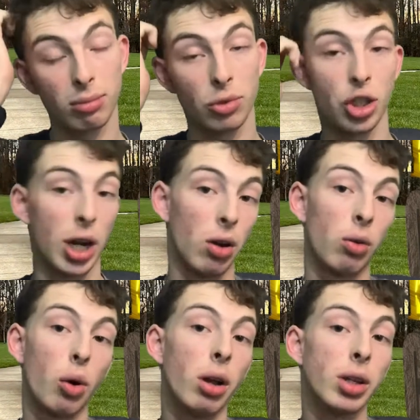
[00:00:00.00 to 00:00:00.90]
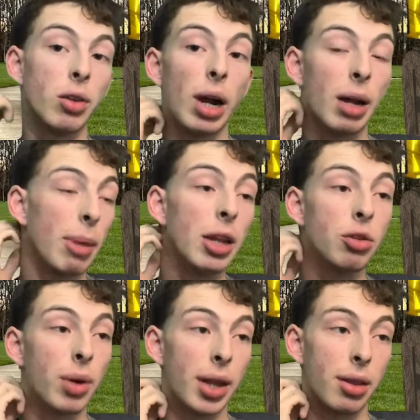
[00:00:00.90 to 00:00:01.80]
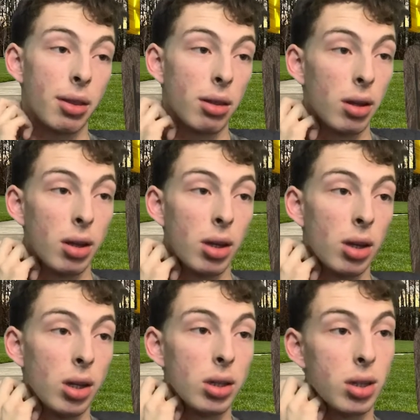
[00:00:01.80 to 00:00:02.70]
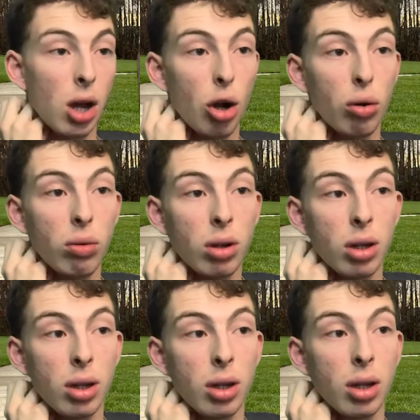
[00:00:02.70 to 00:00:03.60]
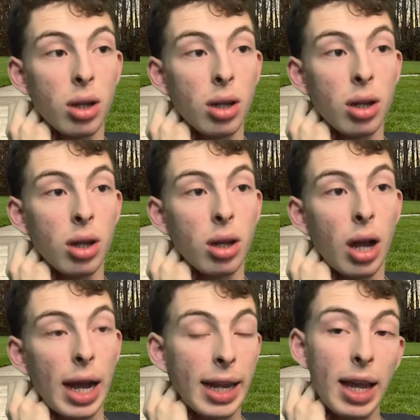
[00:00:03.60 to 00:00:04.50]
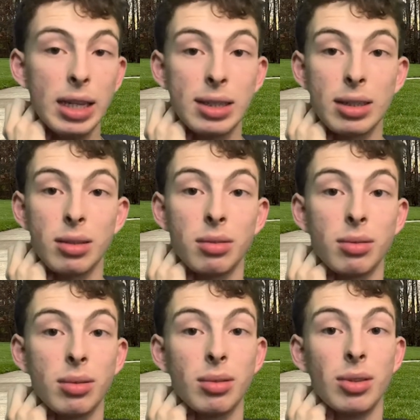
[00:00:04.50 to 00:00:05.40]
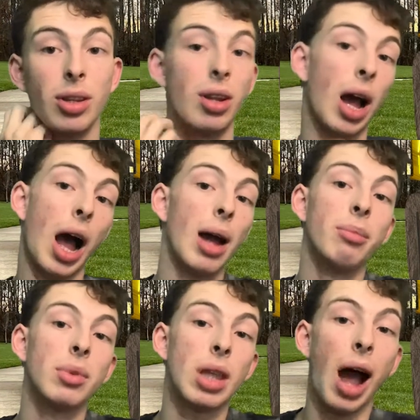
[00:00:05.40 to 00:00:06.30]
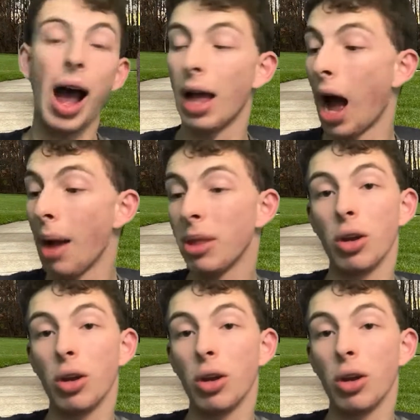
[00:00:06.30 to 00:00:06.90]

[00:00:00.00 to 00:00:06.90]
share a royalty recommends with. So, I guess I'm the